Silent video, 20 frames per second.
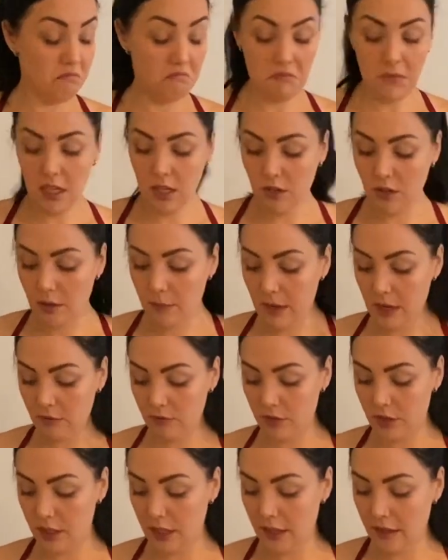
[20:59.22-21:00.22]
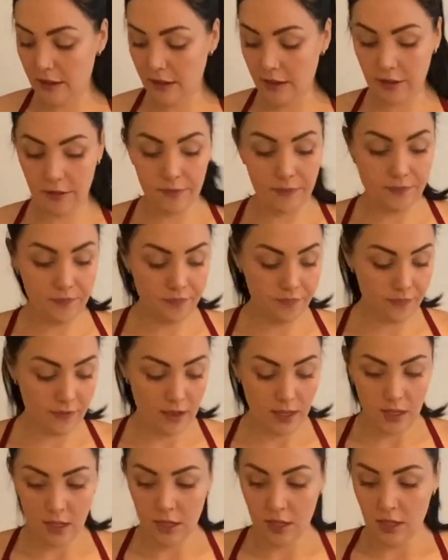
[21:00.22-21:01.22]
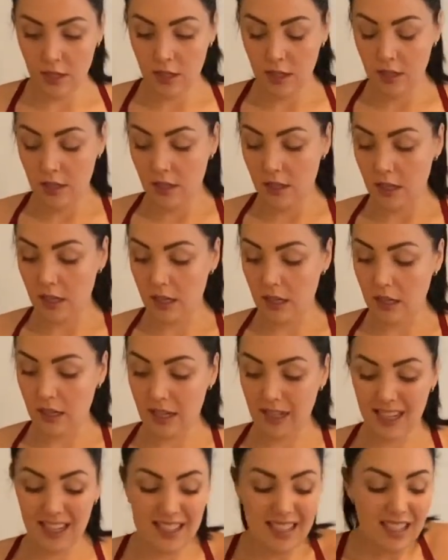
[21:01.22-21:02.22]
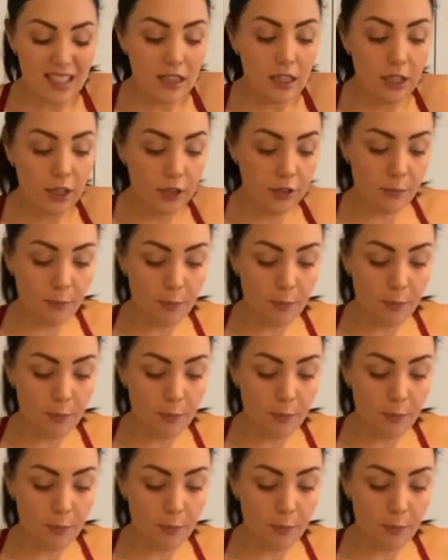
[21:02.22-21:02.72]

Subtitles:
a good amount in there. It needs a little